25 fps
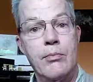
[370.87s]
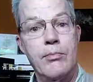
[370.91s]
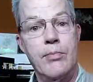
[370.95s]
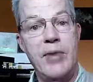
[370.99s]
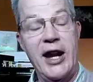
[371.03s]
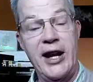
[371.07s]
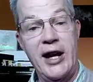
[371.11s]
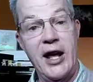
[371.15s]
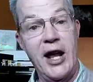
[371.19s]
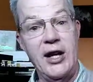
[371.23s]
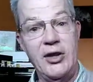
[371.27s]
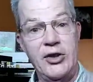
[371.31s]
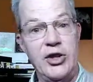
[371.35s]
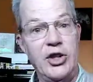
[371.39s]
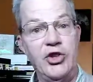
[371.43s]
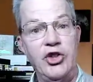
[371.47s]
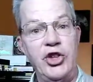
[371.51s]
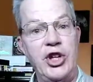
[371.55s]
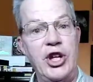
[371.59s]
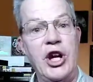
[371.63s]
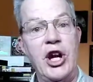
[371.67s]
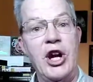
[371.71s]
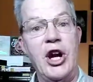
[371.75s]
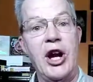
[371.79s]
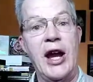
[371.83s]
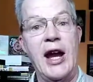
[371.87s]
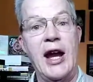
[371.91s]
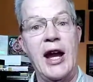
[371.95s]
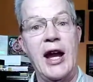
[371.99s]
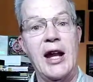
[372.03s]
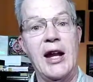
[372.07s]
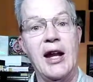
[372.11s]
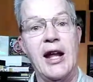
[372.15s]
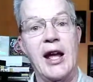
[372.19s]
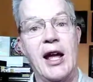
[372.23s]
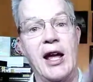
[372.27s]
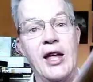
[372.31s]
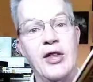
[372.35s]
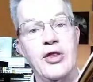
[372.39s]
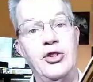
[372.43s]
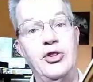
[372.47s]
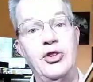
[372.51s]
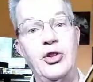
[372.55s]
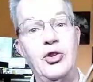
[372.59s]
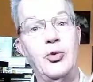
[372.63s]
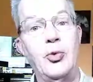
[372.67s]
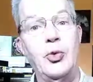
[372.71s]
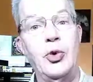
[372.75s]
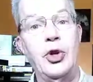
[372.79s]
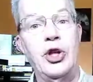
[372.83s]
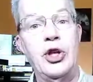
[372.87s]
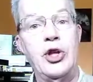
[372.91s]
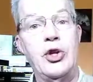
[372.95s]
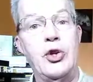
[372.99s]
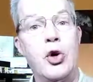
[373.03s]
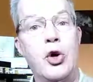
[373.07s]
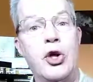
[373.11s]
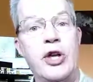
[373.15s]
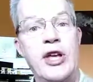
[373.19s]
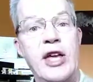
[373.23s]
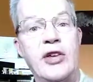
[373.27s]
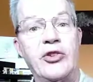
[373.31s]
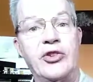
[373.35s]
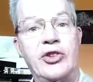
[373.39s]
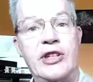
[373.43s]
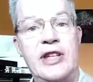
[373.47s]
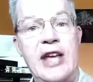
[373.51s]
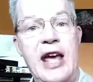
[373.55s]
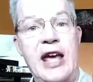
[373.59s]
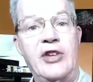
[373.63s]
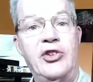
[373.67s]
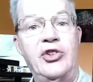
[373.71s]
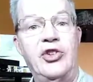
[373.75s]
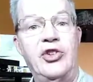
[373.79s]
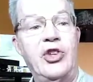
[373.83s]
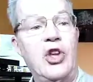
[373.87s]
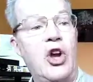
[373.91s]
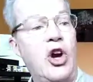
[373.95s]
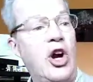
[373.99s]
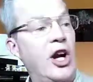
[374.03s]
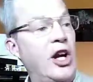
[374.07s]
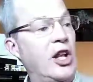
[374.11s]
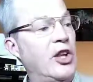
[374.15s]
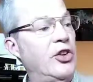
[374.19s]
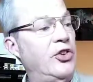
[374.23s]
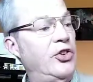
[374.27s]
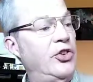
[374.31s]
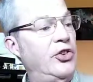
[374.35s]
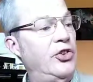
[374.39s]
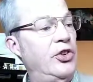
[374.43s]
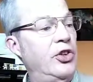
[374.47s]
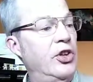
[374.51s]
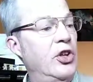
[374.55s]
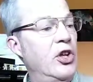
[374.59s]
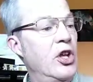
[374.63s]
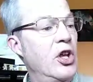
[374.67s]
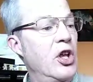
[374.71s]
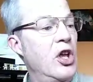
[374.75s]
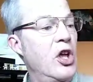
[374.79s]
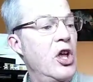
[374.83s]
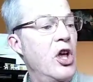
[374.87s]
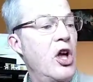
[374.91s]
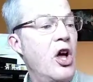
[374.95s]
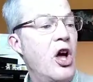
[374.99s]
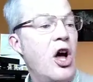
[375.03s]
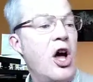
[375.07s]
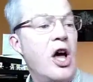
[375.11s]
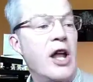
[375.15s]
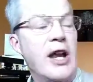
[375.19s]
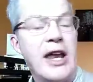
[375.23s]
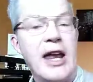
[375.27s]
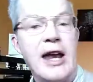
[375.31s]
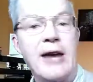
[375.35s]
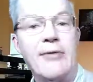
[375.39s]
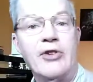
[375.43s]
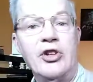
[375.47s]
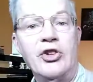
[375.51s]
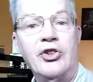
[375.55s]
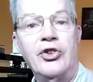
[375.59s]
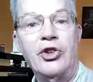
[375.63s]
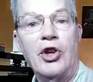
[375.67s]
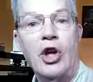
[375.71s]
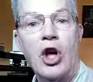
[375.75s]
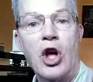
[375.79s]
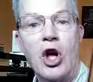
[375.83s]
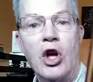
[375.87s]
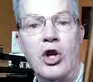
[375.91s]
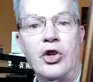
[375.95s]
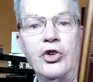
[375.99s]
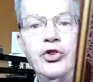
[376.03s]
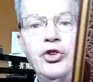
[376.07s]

But I got it this year, and this is really cool. He has guest artists on every song,